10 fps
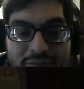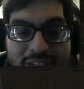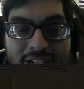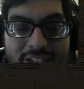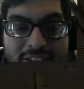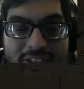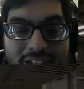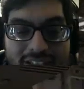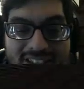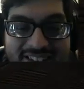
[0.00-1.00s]
And I
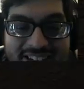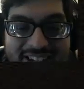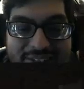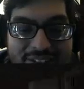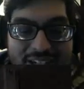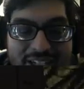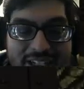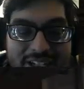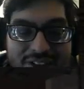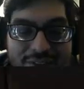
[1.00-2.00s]
still kind of... I didn't
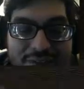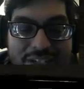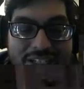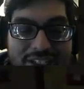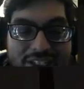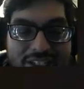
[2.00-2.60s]
actually finish it